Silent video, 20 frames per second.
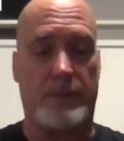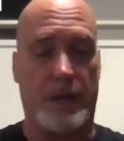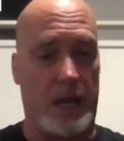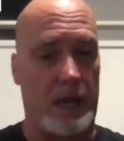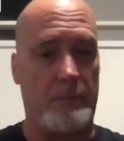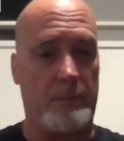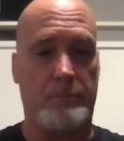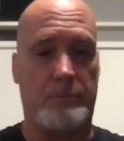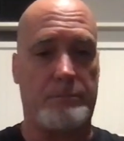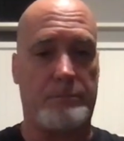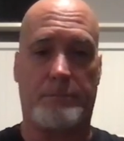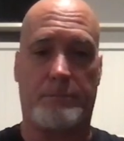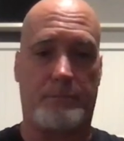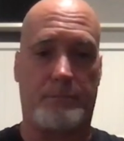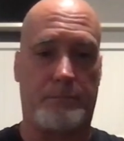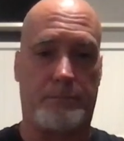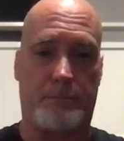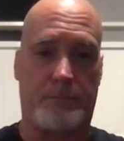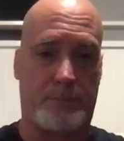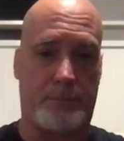I'm
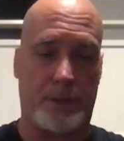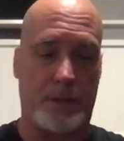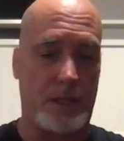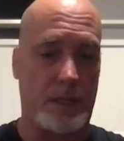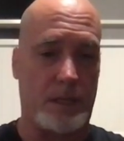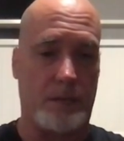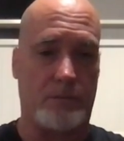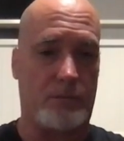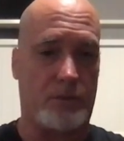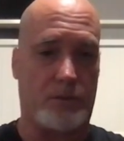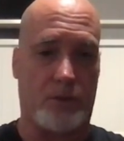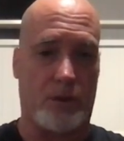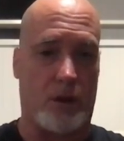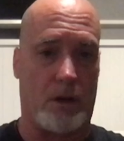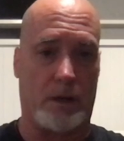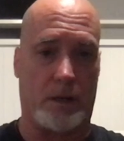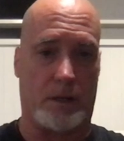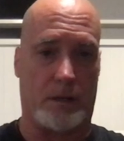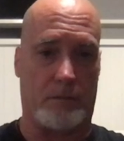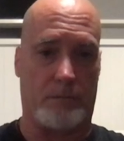pretty
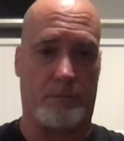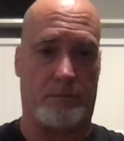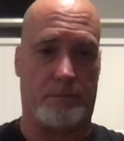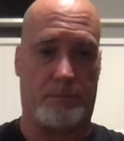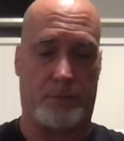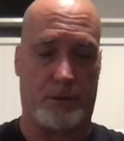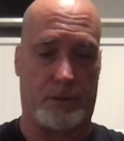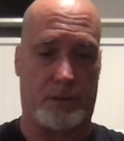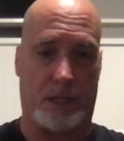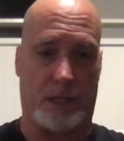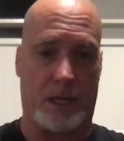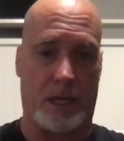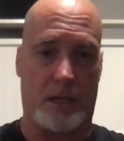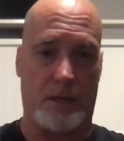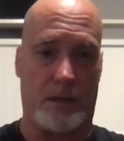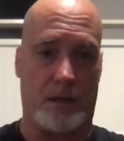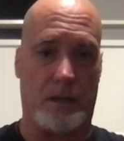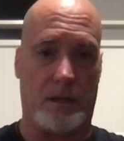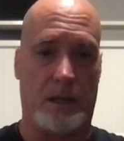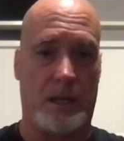strong and put
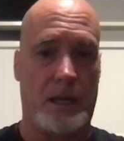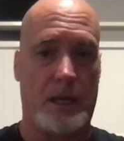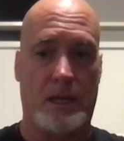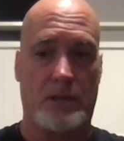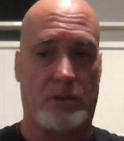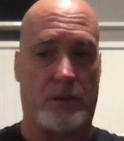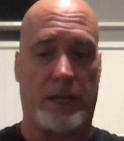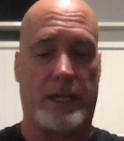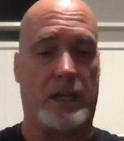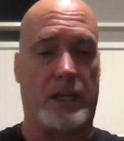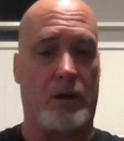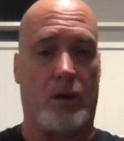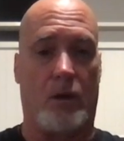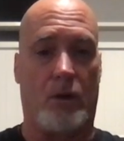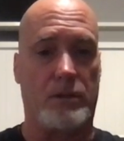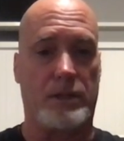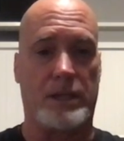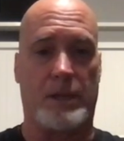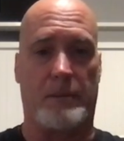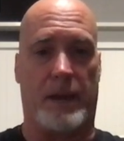together. So I can
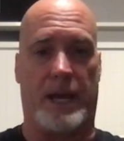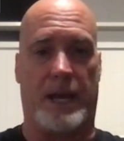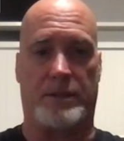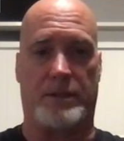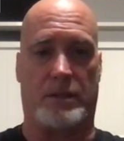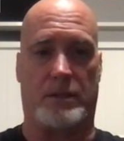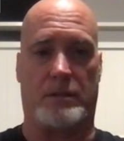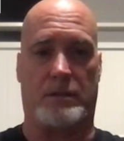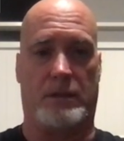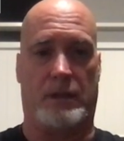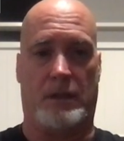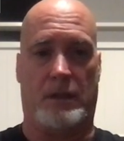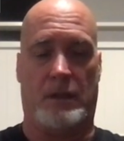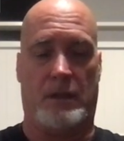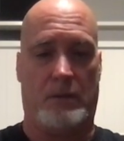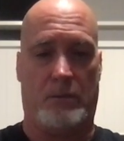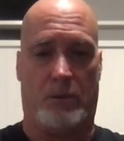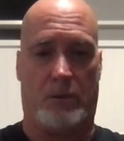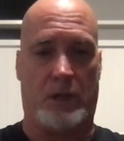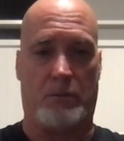only imagine
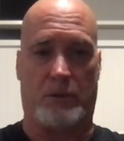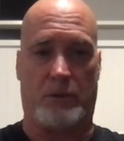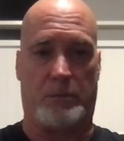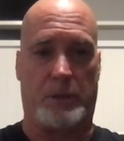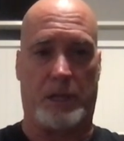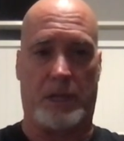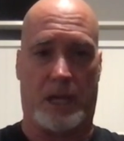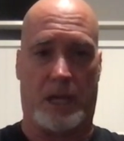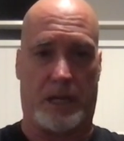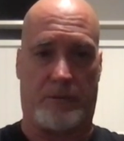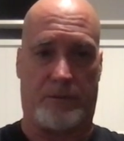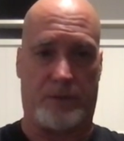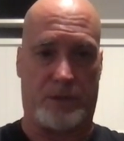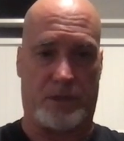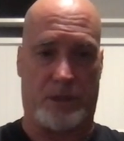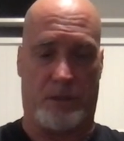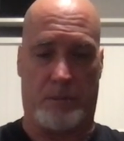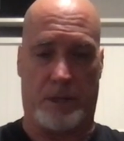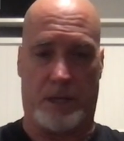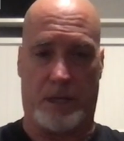what it would be like for
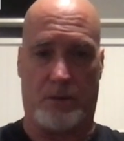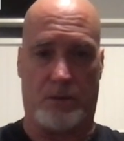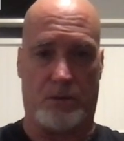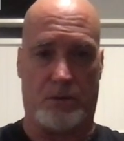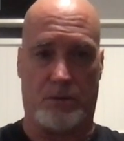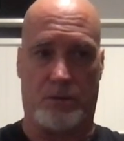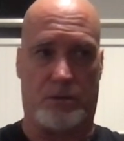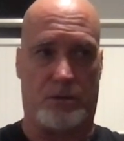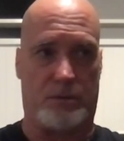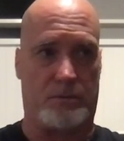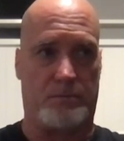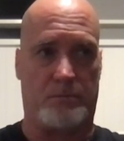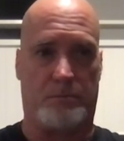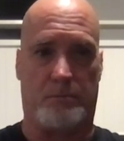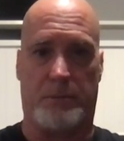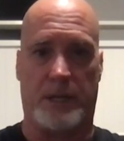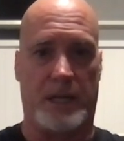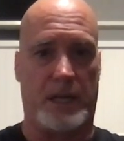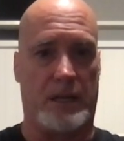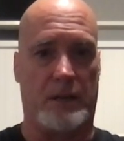somebody who's
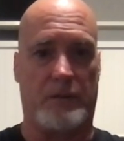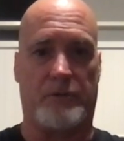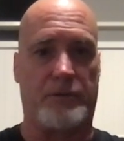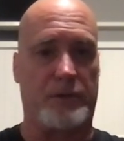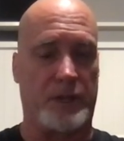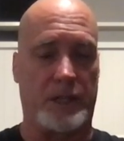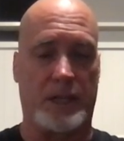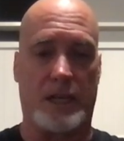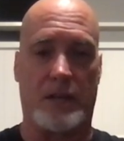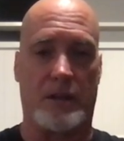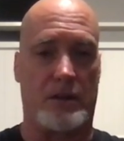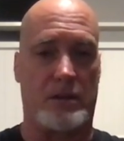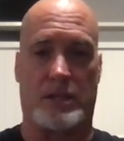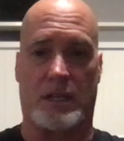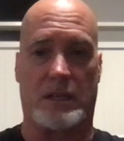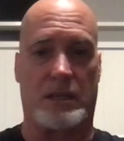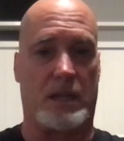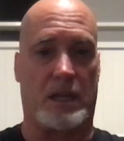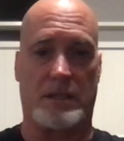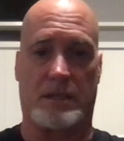been in it for years
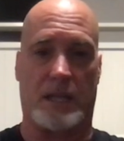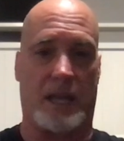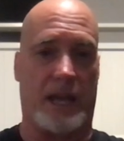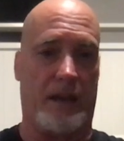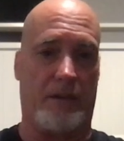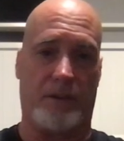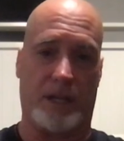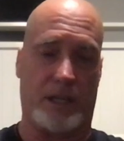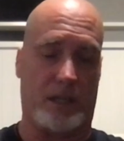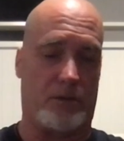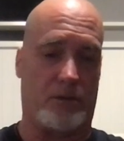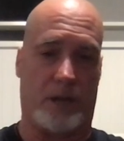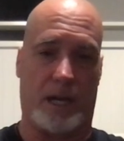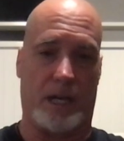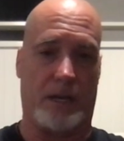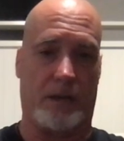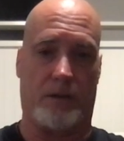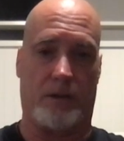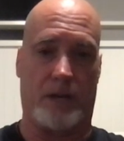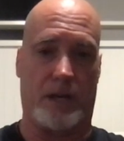and doesn't have any
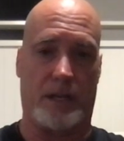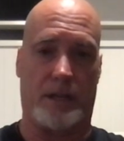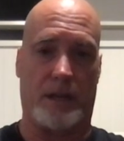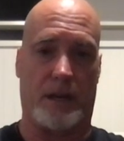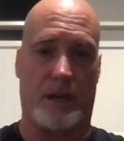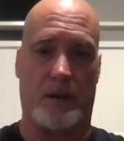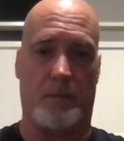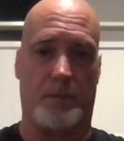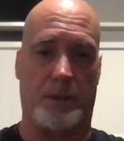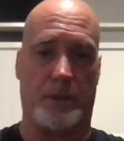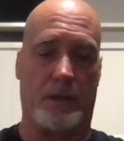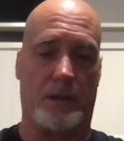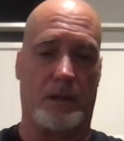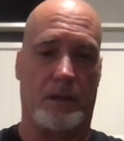training or any therapy.